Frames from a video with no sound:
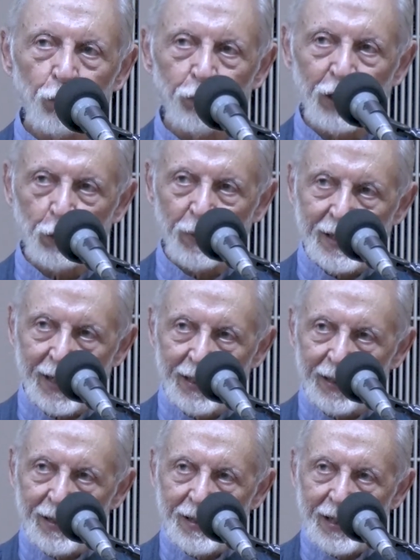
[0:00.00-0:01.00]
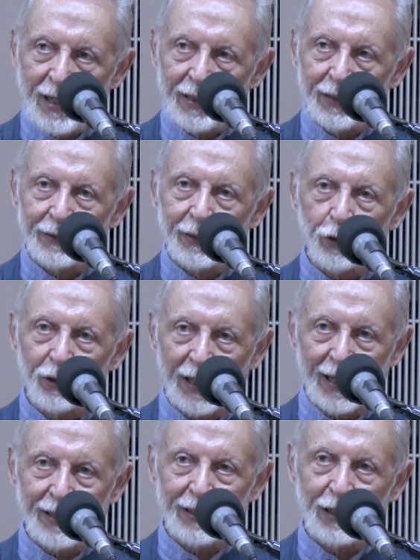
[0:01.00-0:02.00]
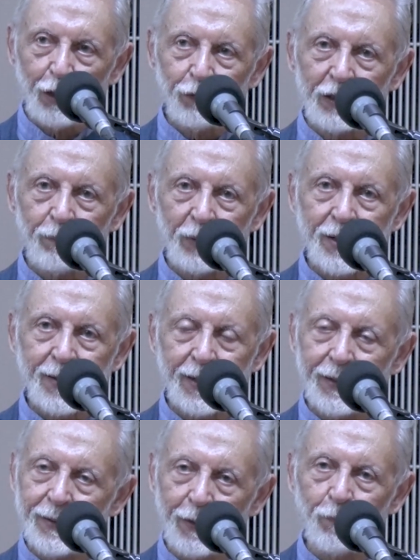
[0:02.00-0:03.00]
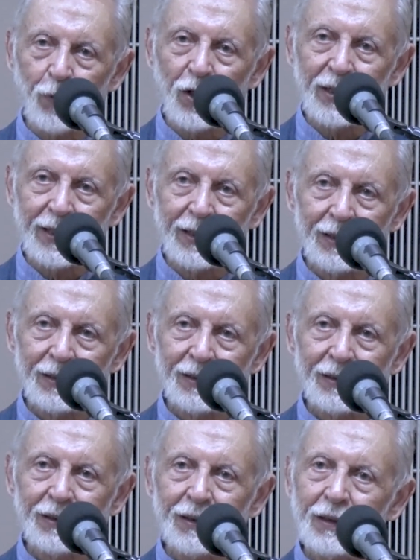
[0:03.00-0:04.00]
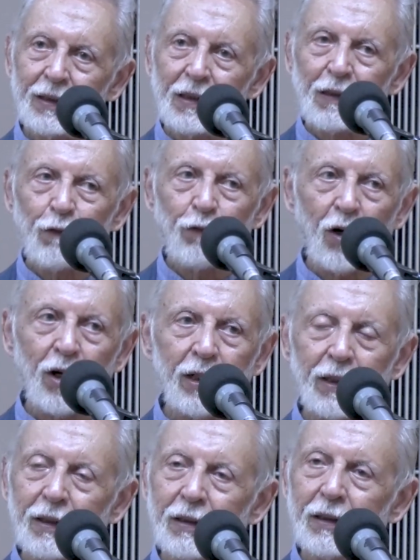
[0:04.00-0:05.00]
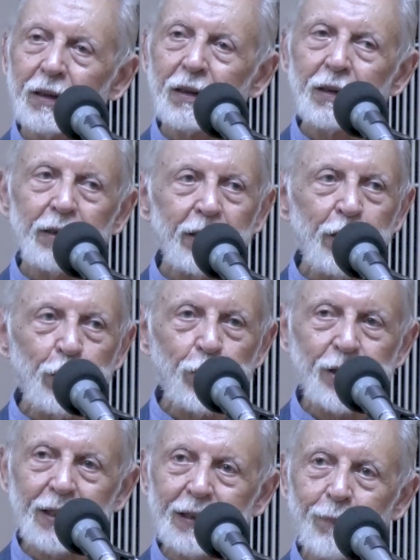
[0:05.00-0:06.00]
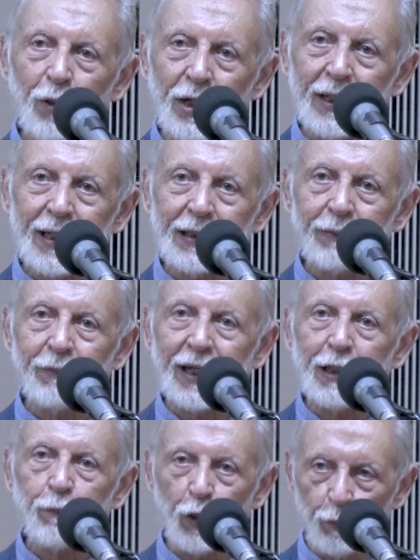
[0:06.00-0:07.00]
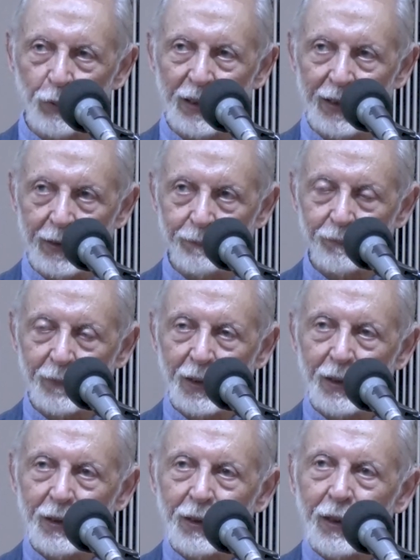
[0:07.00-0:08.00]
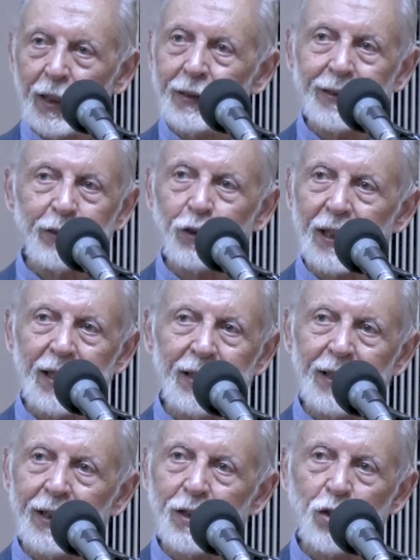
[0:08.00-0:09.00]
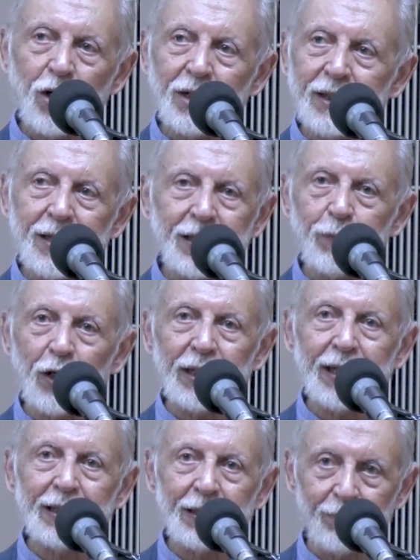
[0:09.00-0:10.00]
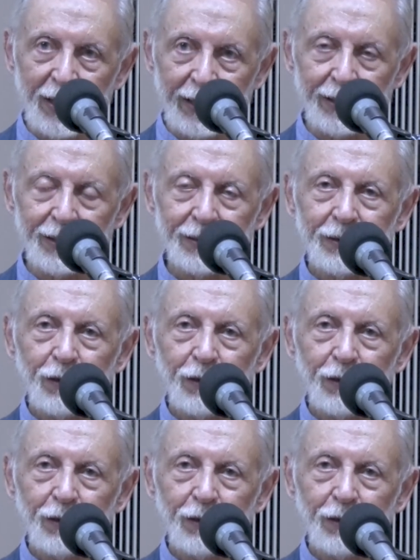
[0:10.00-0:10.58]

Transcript: Which means understanding the totality of the person is important for using the body and the mind properly. And the totality is not just the body and the mind.